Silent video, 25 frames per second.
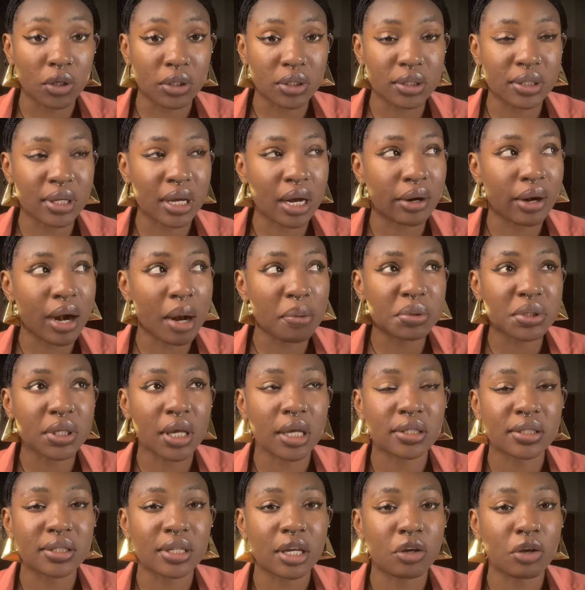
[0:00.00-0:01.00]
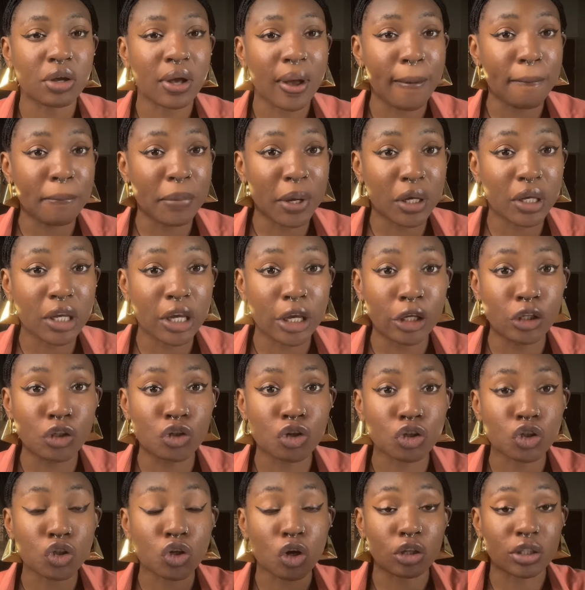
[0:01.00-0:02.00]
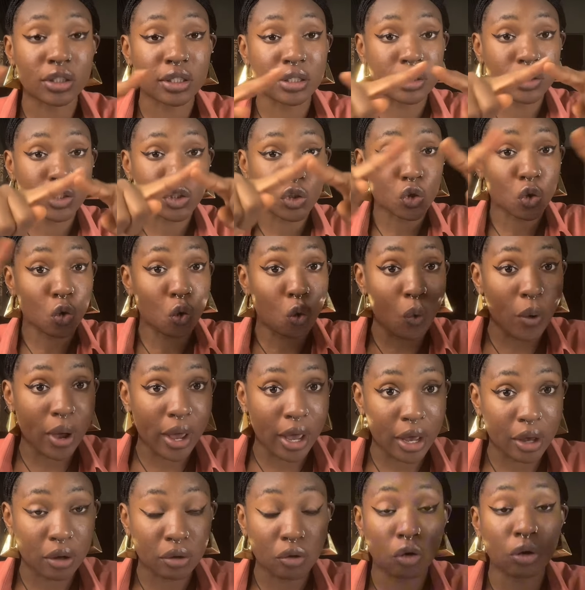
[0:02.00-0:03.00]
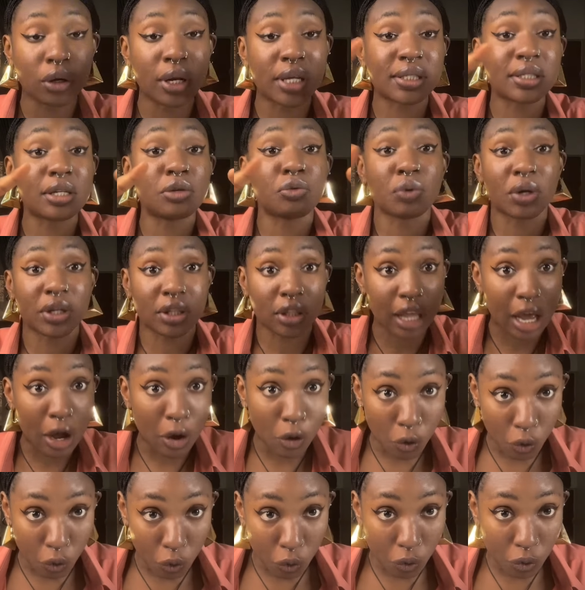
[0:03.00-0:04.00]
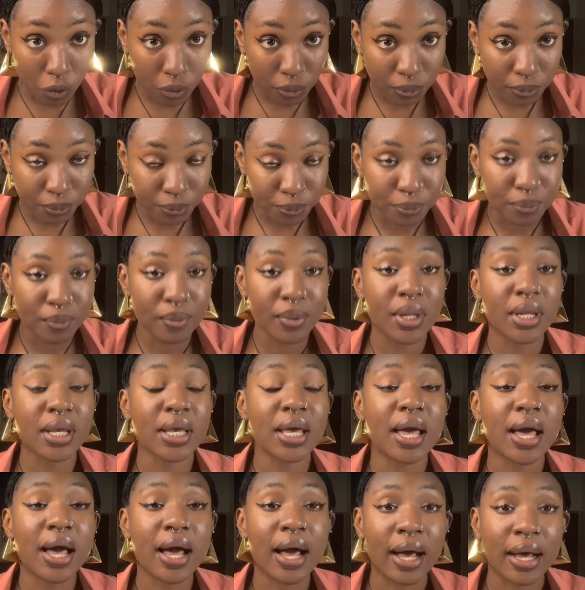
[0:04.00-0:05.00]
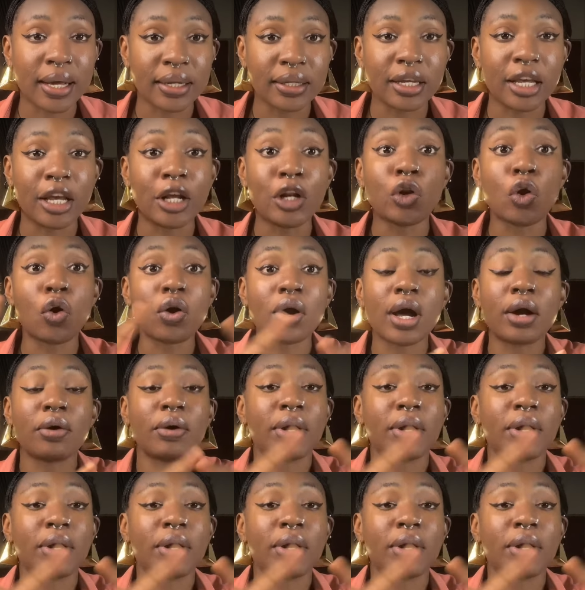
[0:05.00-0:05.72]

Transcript: fit us, there are wrap skirts that you can make in just cutting square, or let's say rectangle, and a